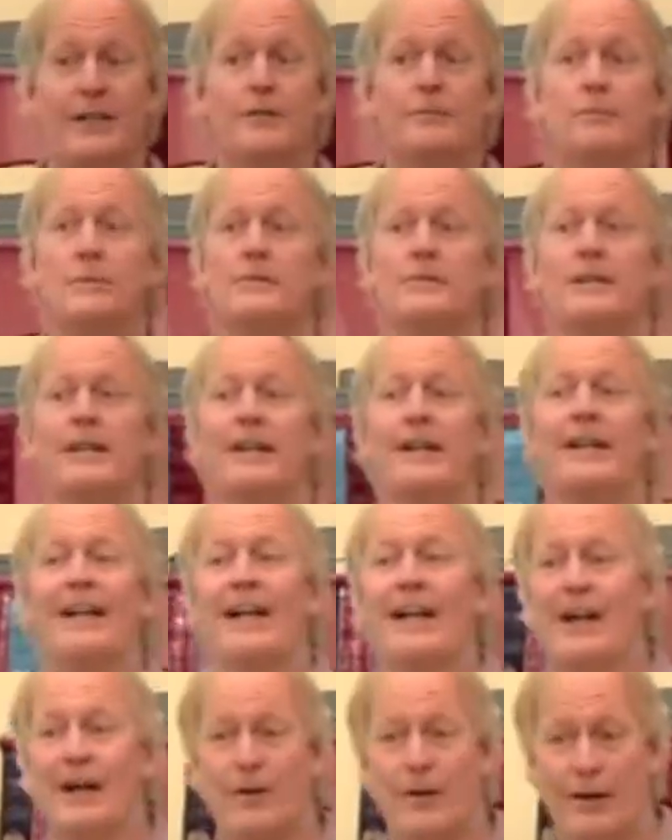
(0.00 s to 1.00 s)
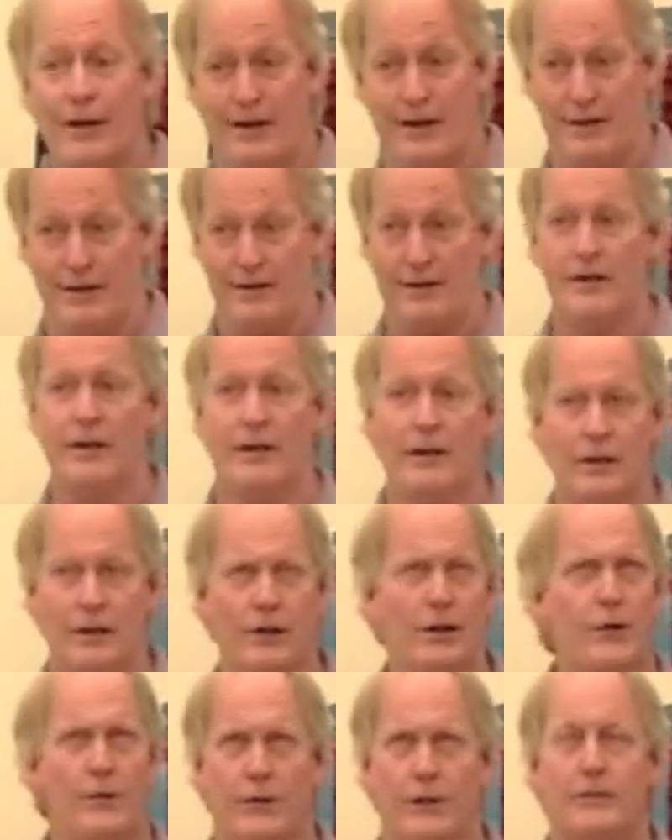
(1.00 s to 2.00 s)
This was at an area.
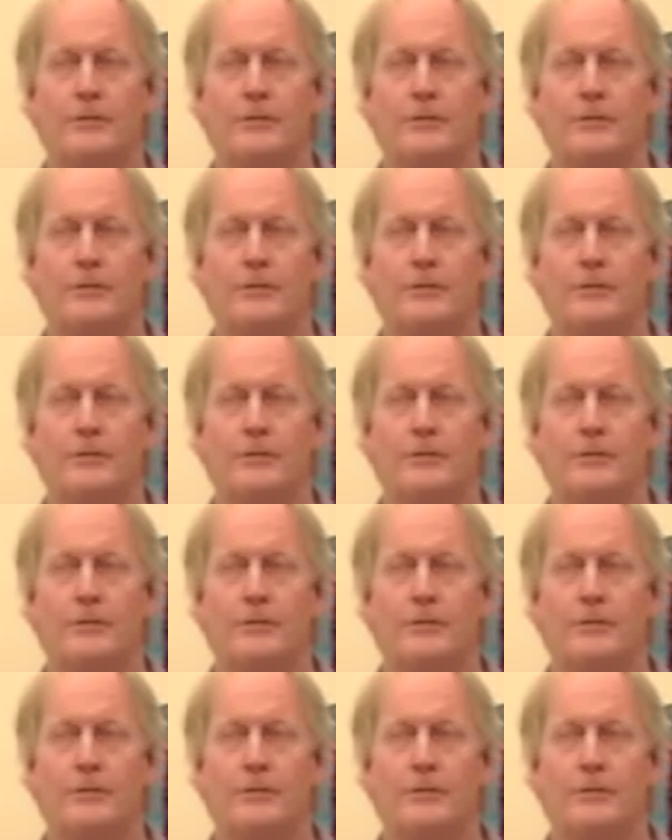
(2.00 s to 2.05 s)
No,